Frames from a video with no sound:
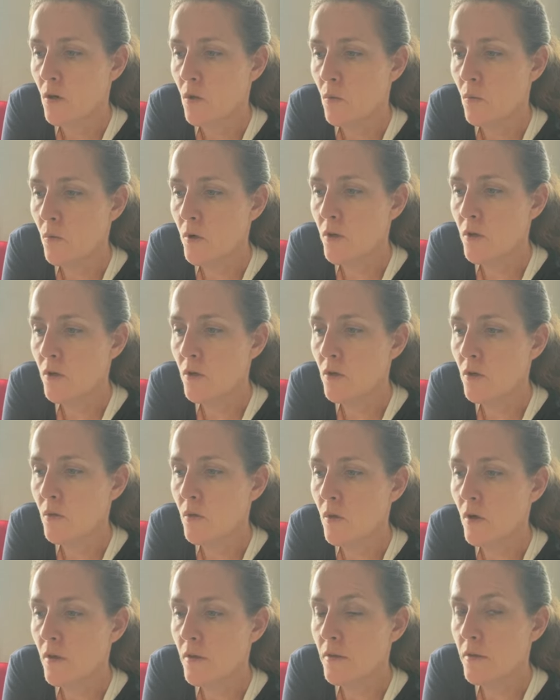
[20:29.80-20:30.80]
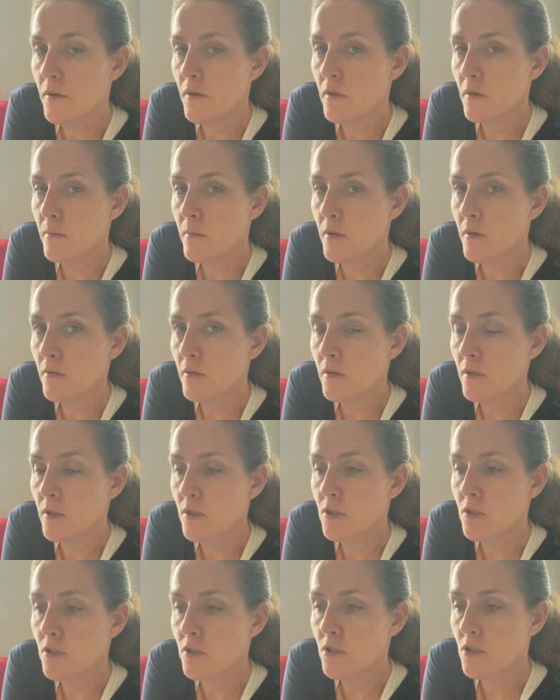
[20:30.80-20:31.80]
What do you all think about
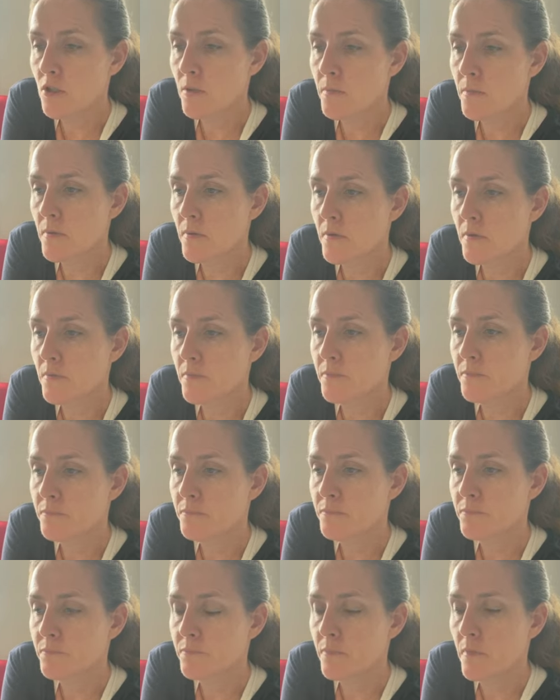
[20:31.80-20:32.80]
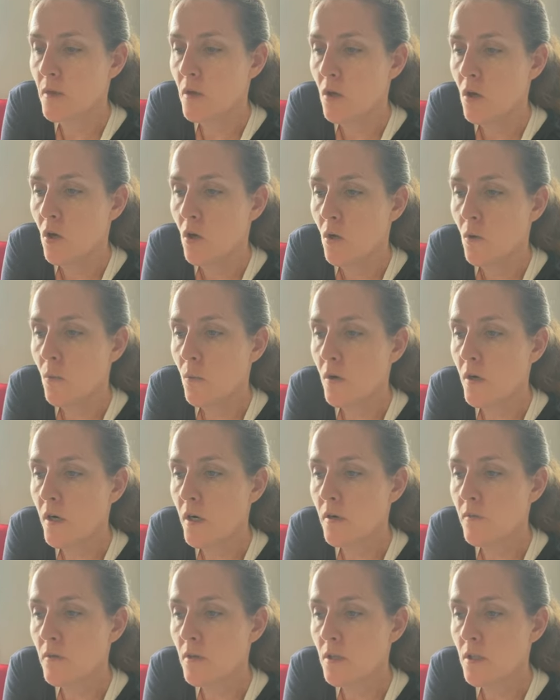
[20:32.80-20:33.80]
relationships? What
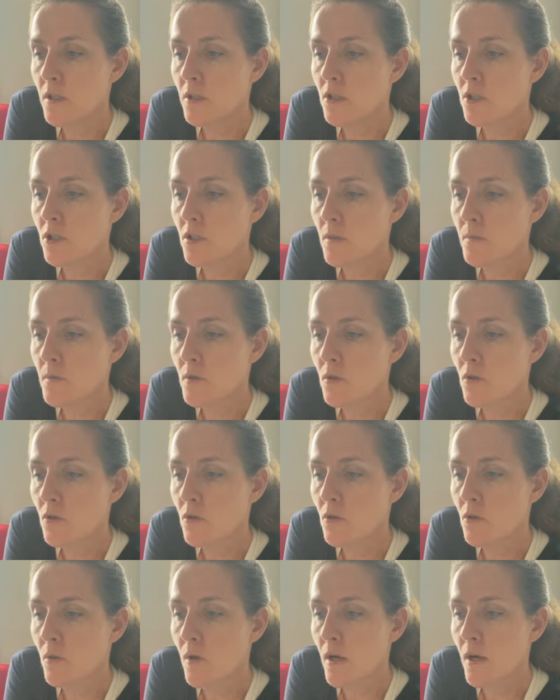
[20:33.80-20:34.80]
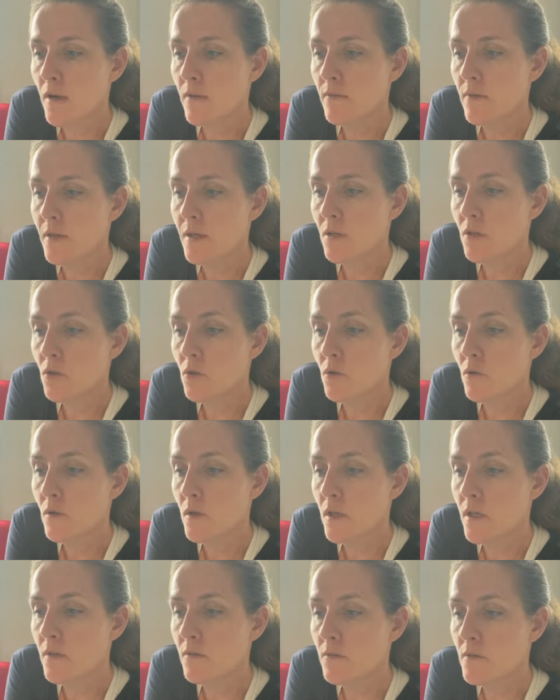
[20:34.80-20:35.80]
kind of relationships are you having in your
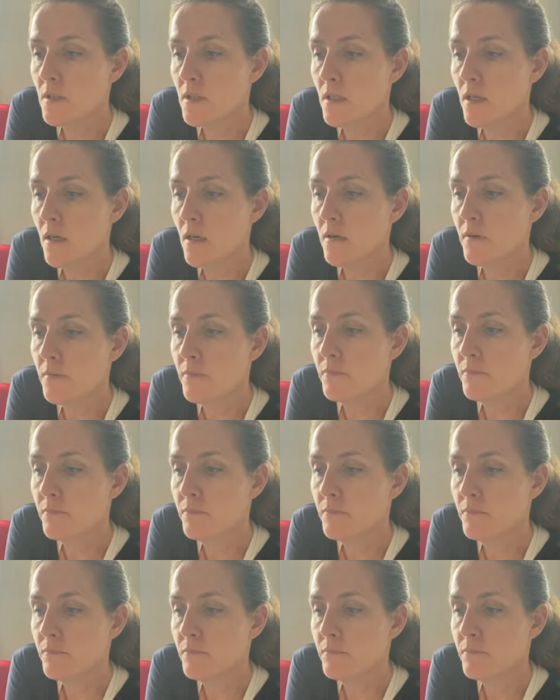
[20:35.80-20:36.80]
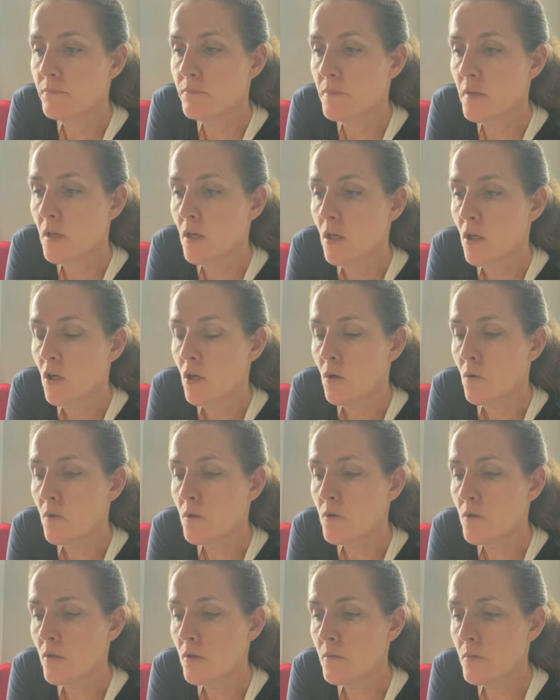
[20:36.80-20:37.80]
life today? We
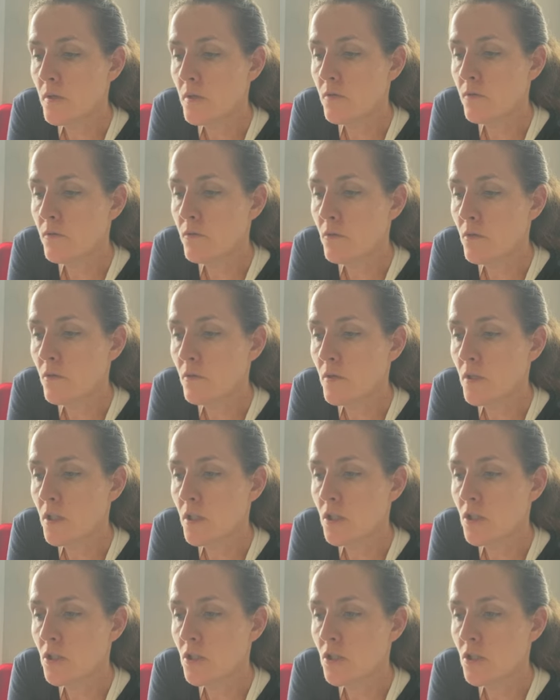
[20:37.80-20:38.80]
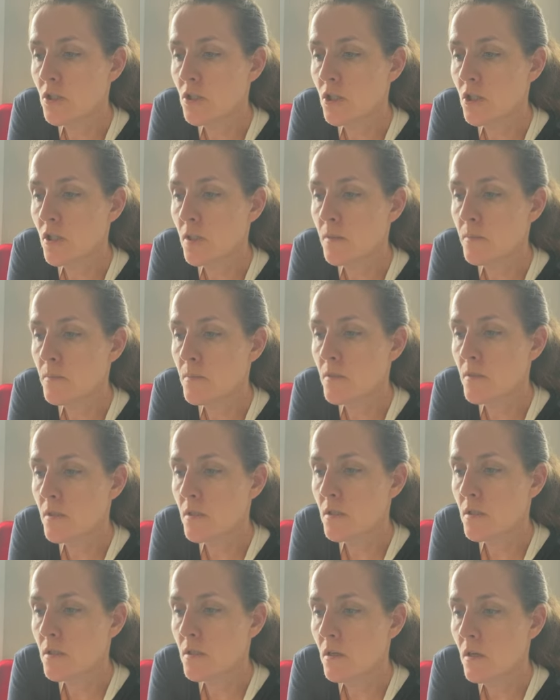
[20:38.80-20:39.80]
talked about the 4
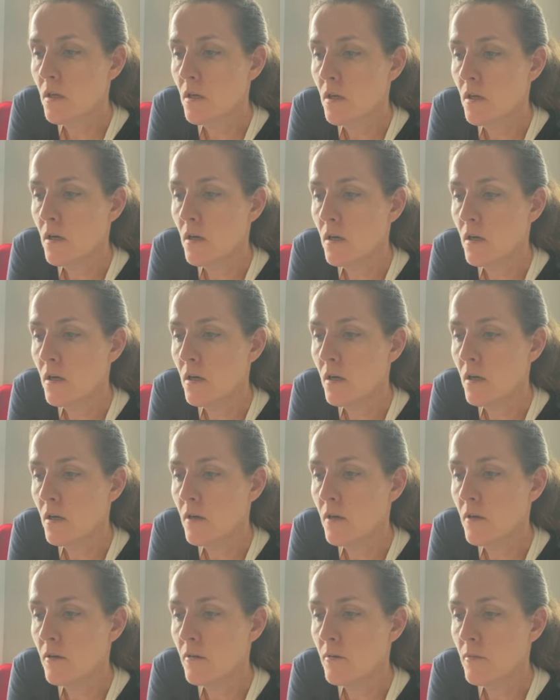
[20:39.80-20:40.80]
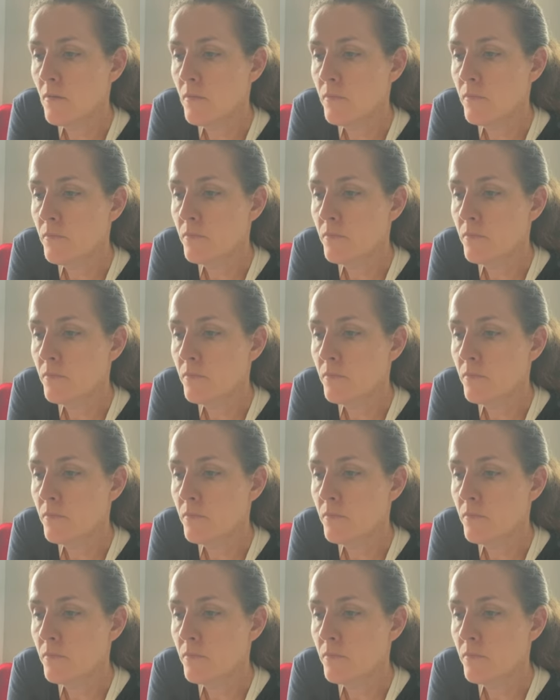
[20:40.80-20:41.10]
relationships. Healthy